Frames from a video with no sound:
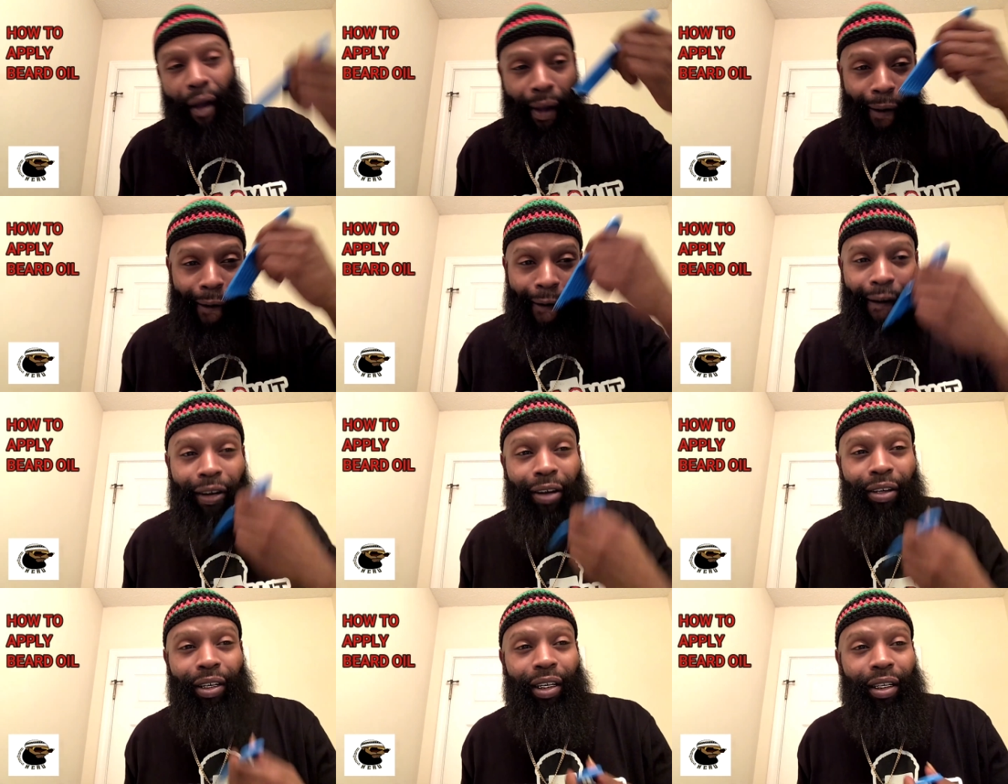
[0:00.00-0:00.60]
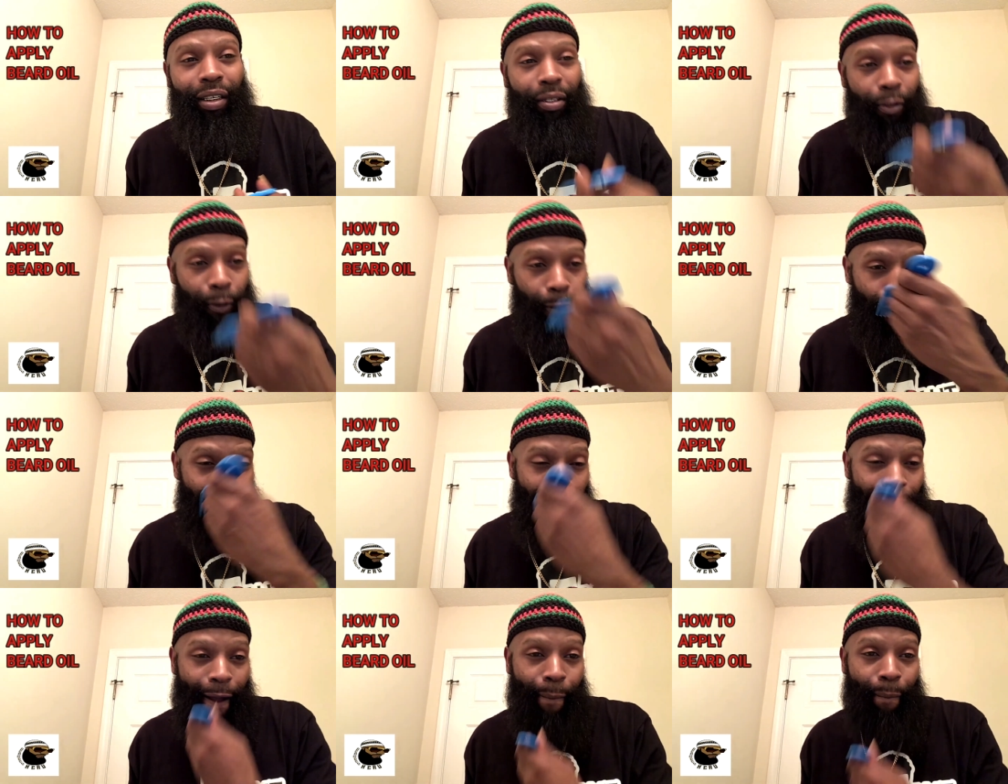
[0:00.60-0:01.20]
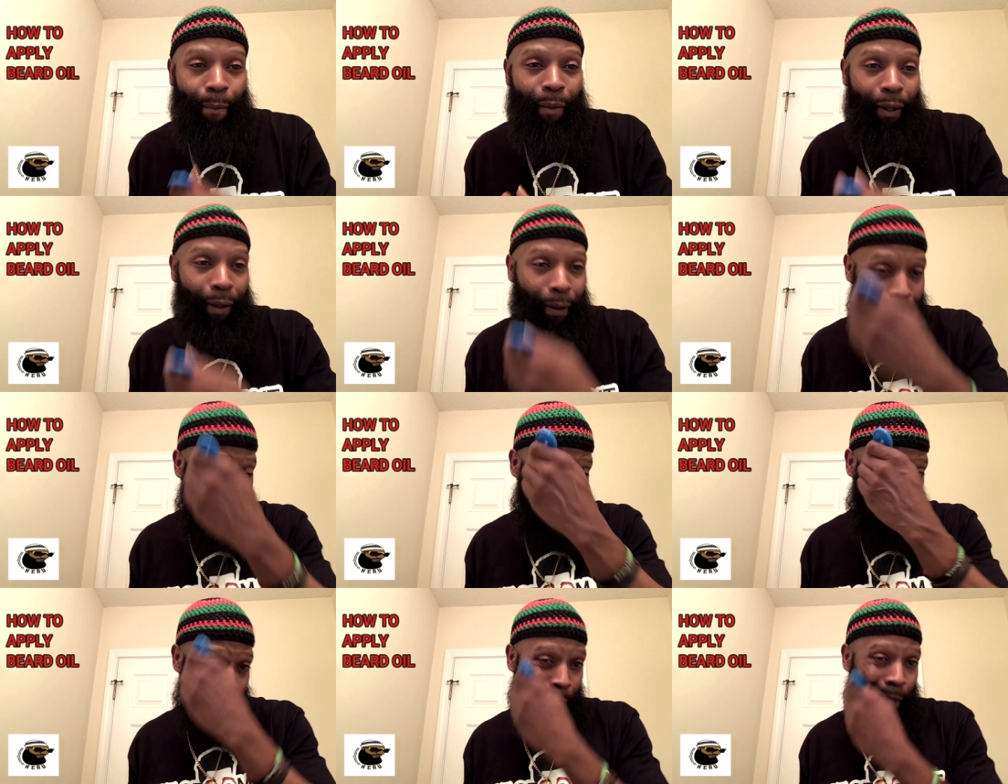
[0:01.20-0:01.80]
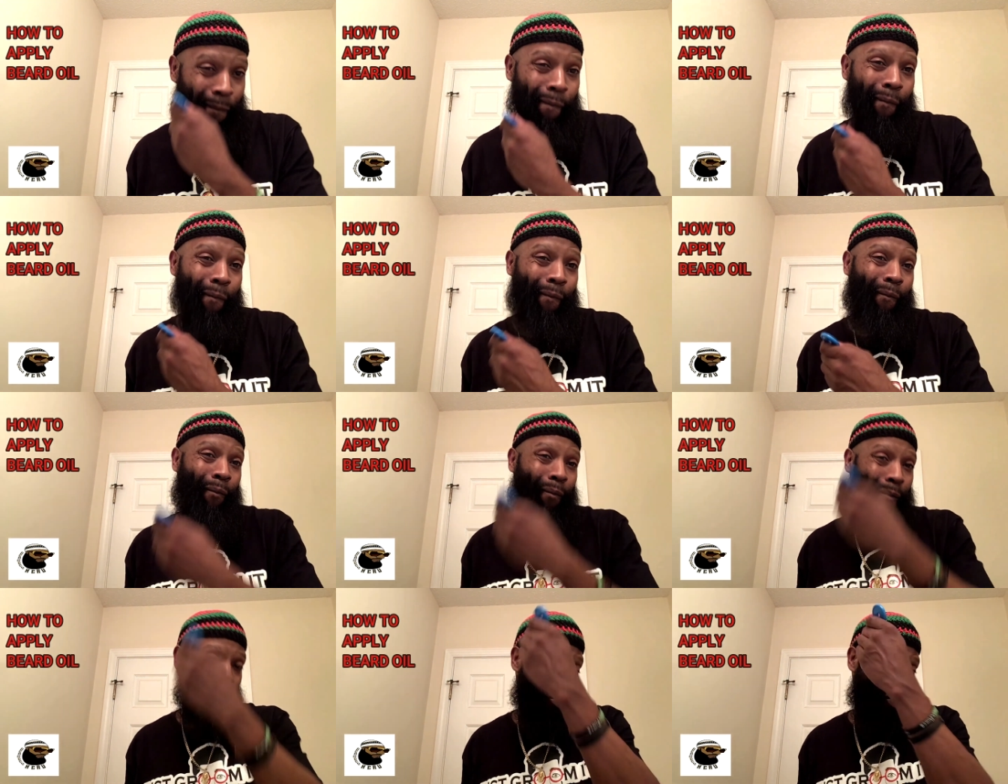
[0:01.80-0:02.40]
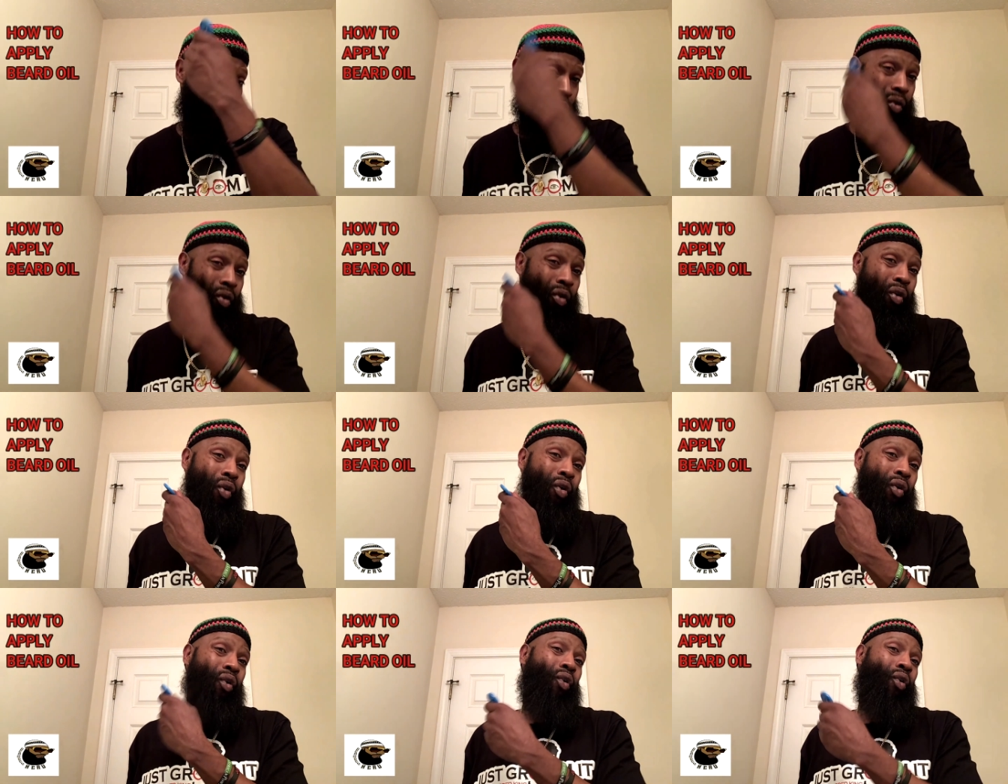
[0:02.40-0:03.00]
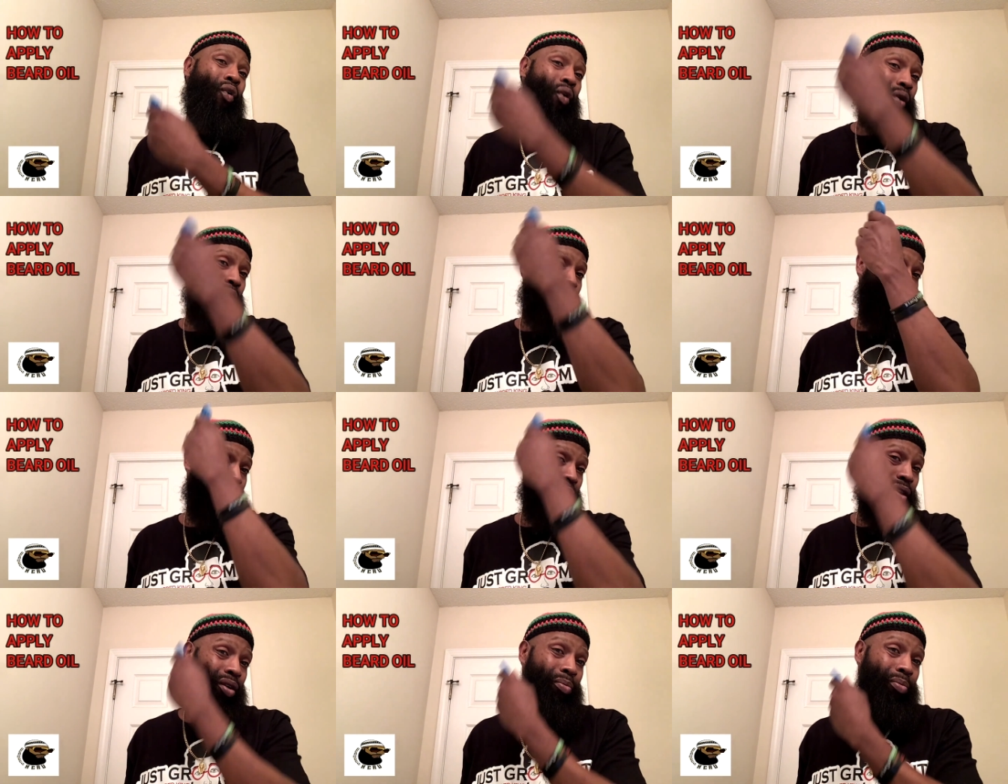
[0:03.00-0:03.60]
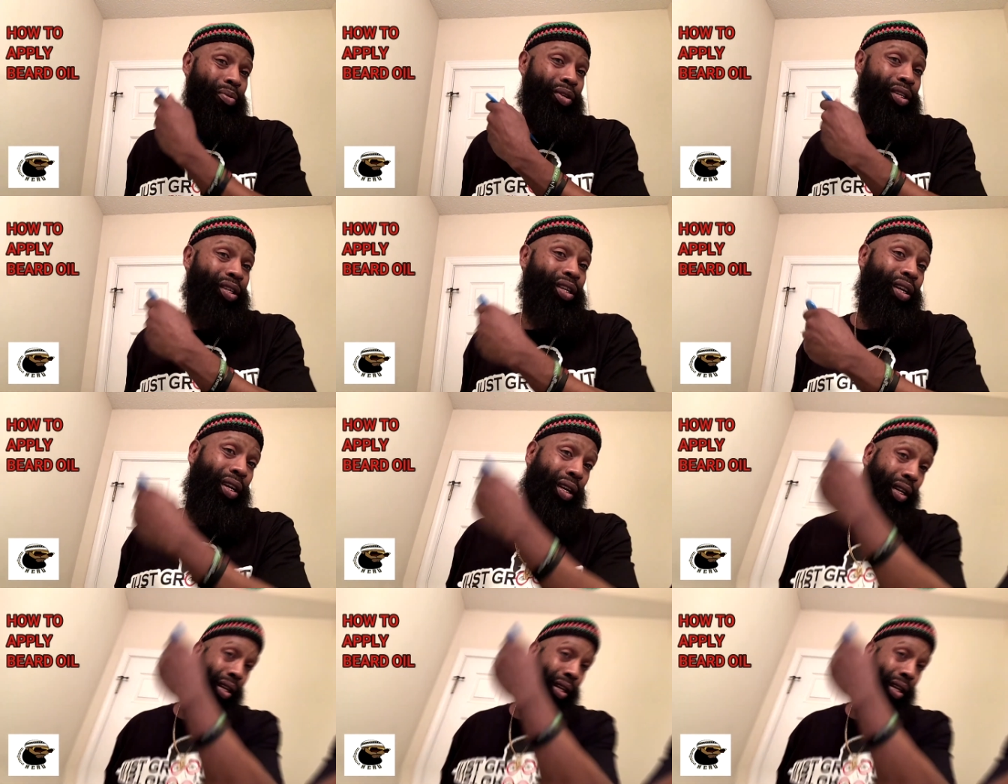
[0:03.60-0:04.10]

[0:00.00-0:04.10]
after I do the hot pick, a couple times